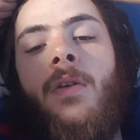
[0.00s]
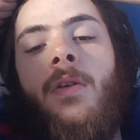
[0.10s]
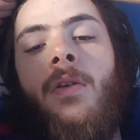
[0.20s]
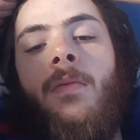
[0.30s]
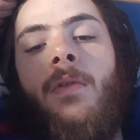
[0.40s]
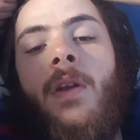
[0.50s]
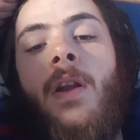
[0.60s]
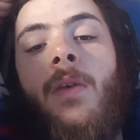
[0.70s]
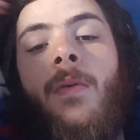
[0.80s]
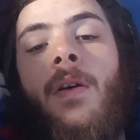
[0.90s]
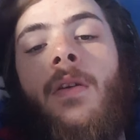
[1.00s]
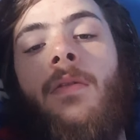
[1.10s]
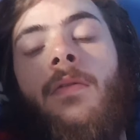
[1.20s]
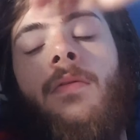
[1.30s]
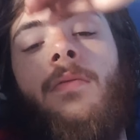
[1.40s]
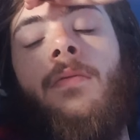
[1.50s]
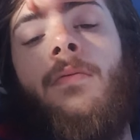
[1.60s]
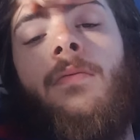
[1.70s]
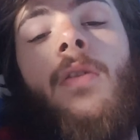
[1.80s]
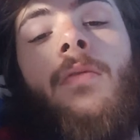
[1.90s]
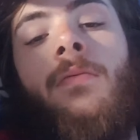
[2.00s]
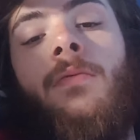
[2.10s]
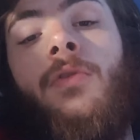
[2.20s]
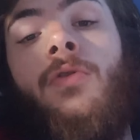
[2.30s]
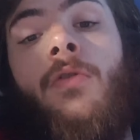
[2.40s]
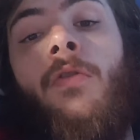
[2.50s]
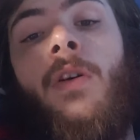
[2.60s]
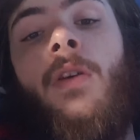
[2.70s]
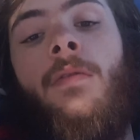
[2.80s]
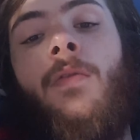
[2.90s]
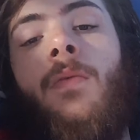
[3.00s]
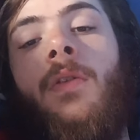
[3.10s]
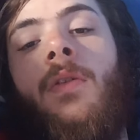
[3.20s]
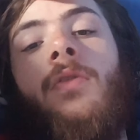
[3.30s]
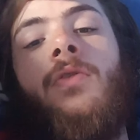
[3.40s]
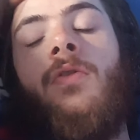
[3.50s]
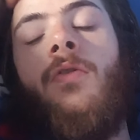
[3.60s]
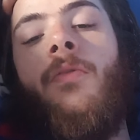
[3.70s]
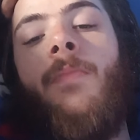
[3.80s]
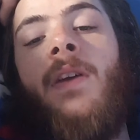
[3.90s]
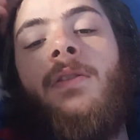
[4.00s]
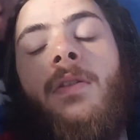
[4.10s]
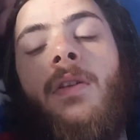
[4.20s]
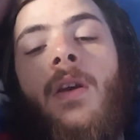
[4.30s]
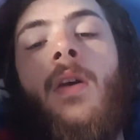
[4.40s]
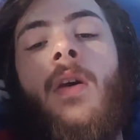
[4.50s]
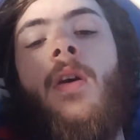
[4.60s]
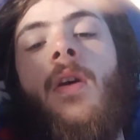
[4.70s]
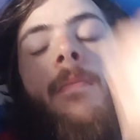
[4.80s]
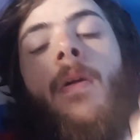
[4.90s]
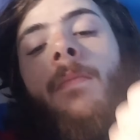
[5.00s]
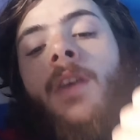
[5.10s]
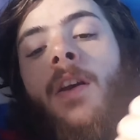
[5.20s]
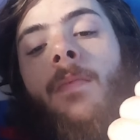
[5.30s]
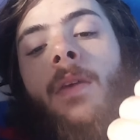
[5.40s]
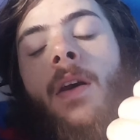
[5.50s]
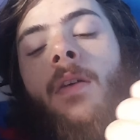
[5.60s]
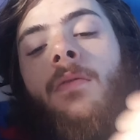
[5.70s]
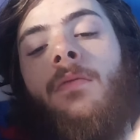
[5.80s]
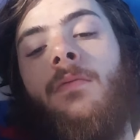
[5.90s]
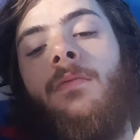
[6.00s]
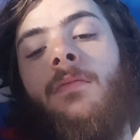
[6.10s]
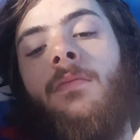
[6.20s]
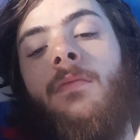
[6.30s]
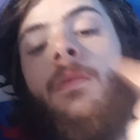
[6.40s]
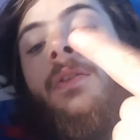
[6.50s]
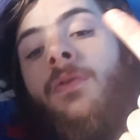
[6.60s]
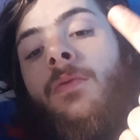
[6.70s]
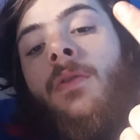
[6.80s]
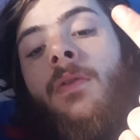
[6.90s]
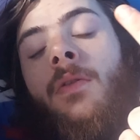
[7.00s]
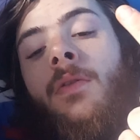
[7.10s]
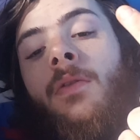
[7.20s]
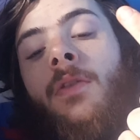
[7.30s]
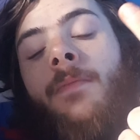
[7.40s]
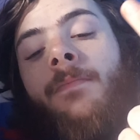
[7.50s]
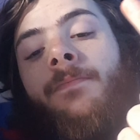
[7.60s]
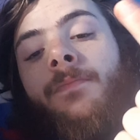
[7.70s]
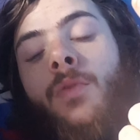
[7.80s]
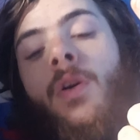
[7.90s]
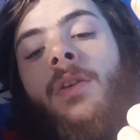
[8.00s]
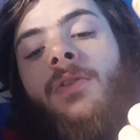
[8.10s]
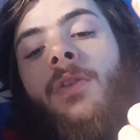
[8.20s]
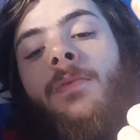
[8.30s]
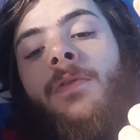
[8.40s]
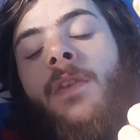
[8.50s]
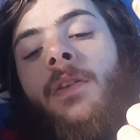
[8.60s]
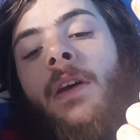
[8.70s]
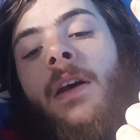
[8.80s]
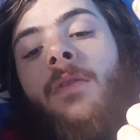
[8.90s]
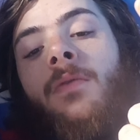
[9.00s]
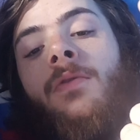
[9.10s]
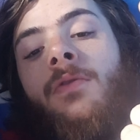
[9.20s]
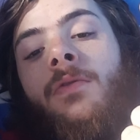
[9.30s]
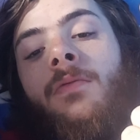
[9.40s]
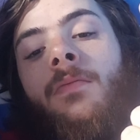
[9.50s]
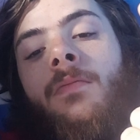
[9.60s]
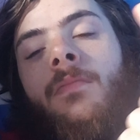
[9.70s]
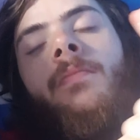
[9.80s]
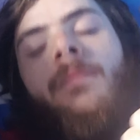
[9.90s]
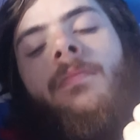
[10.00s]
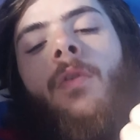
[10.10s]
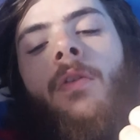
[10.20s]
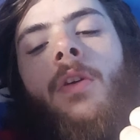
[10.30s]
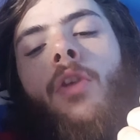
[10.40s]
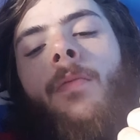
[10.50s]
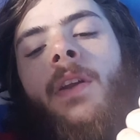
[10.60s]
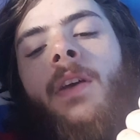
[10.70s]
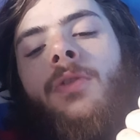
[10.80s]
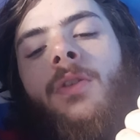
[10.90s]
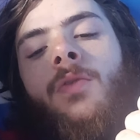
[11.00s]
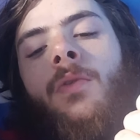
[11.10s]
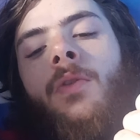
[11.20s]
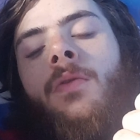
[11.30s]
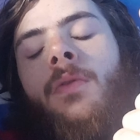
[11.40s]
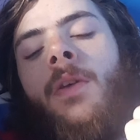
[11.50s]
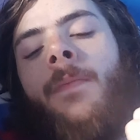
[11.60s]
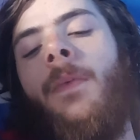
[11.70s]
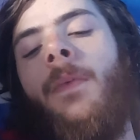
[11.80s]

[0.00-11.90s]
But anyway, long story, if you want the long story, basically, Mom kicked me out, went to a Worksop to find a house, or an accommodation as you want to call it.